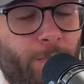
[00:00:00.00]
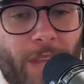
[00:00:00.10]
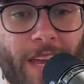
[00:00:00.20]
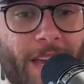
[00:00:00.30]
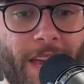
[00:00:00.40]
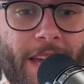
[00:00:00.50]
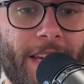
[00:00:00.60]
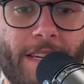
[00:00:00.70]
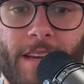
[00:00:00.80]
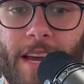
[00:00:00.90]

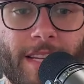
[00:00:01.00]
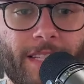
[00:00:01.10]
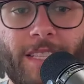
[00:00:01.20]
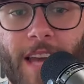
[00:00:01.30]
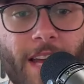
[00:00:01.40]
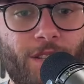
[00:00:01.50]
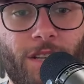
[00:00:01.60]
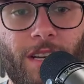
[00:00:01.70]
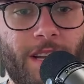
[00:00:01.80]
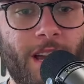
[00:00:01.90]
an
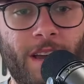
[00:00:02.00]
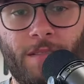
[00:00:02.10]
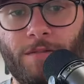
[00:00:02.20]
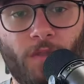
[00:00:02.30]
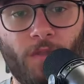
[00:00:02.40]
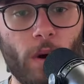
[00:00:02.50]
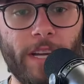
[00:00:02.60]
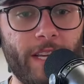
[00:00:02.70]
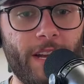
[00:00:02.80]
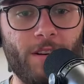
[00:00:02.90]
extension, void
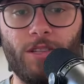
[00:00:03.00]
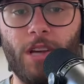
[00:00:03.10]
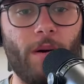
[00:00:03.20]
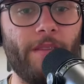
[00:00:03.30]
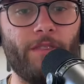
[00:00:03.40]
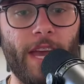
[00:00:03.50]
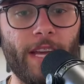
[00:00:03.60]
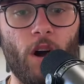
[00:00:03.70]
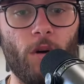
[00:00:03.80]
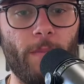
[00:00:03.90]
years, however they
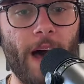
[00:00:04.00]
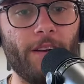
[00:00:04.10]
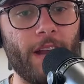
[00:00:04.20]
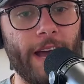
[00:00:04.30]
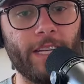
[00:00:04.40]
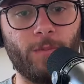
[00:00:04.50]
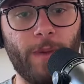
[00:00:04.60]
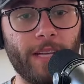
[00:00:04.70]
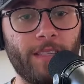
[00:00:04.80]
go about it, I expect